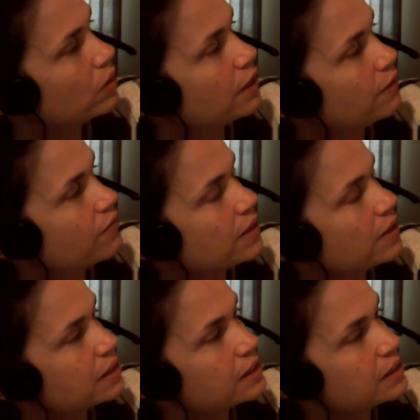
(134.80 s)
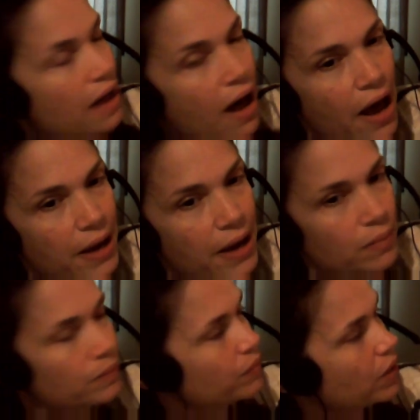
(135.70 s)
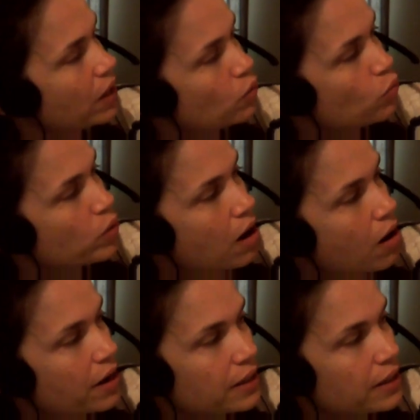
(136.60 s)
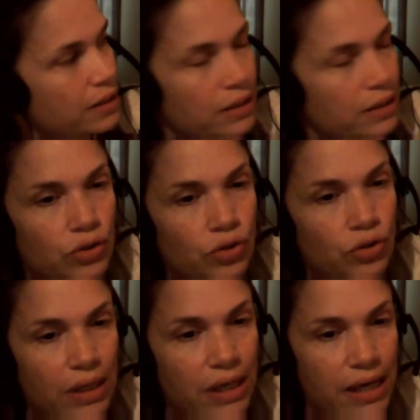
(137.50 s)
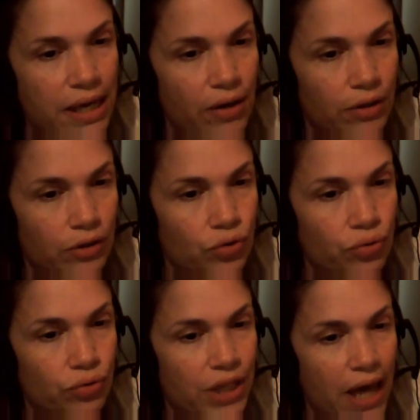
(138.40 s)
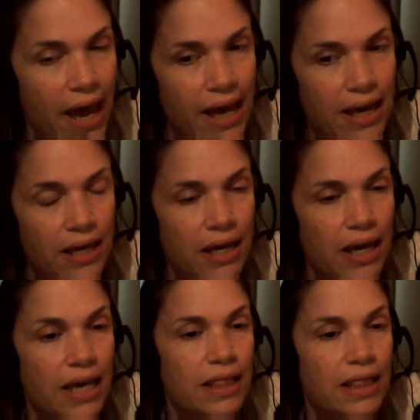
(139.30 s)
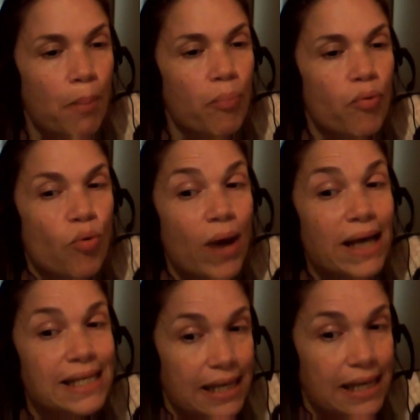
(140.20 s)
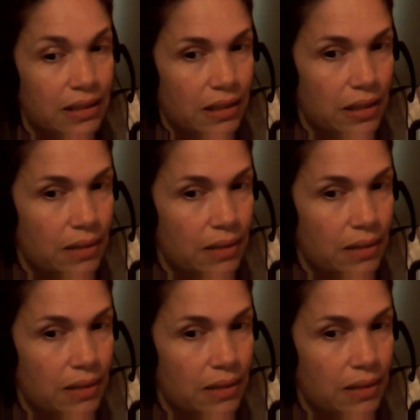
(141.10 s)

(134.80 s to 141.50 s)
if this is time and we are here today in the present,